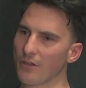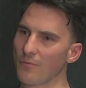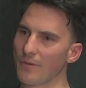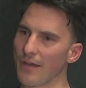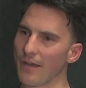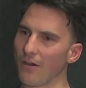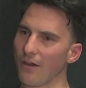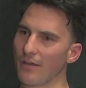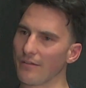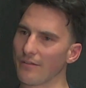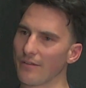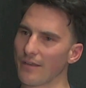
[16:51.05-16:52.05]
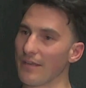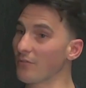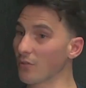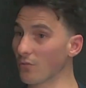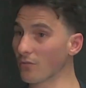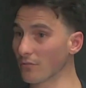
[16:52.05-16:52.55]
OpenAI and
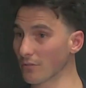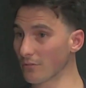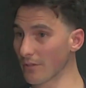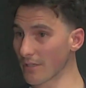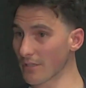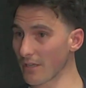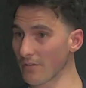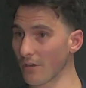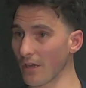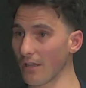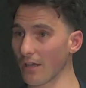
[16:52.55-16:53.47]
even Google to an extent, right?